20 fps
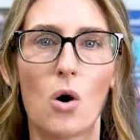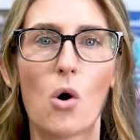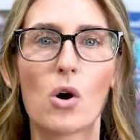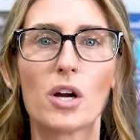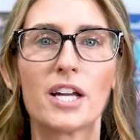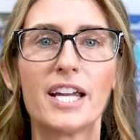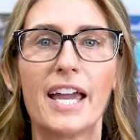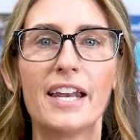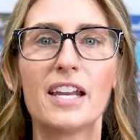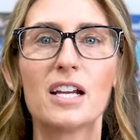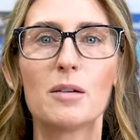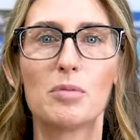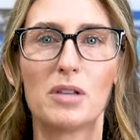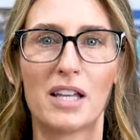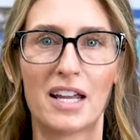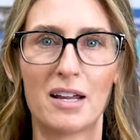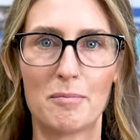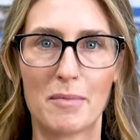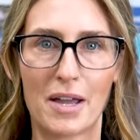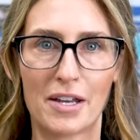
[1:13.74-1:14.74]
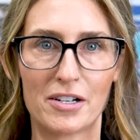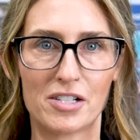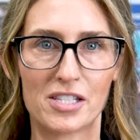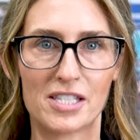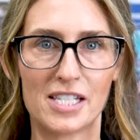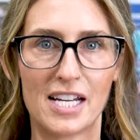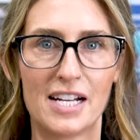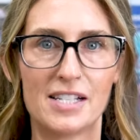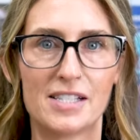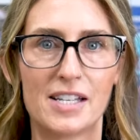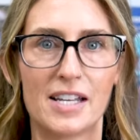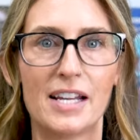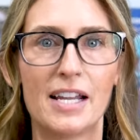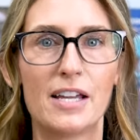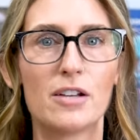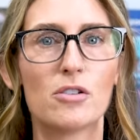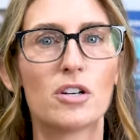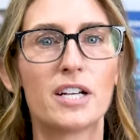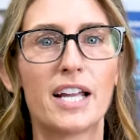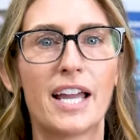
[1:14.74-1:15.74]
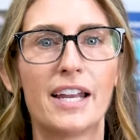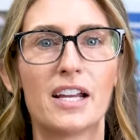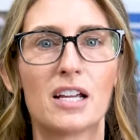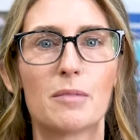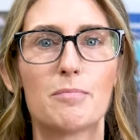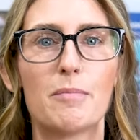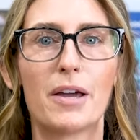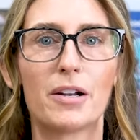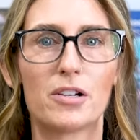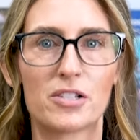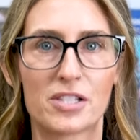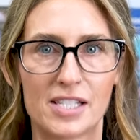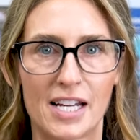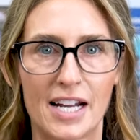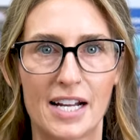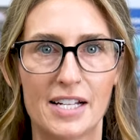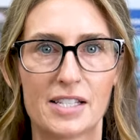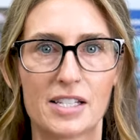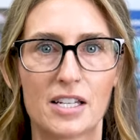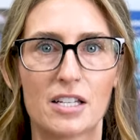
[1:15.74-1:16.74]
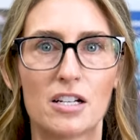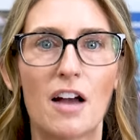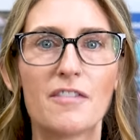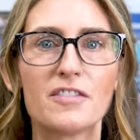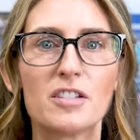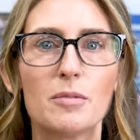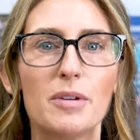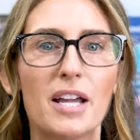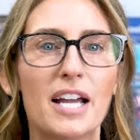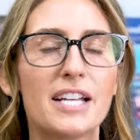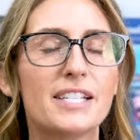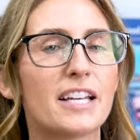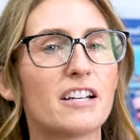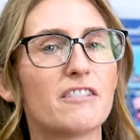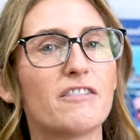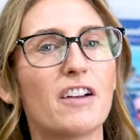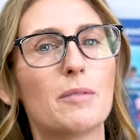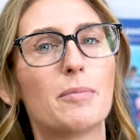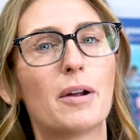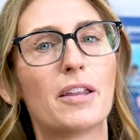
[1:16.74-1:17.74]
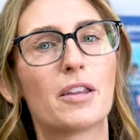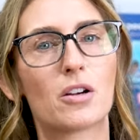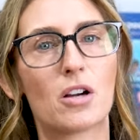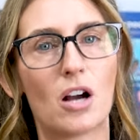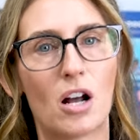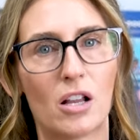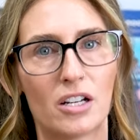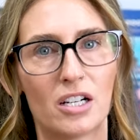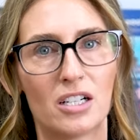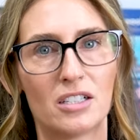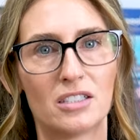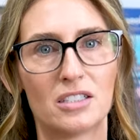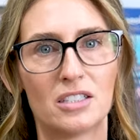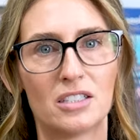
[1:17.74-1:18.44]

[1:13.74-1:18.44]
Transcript: Organic plant matter stains and inorganic metal stains can often be identified by their color.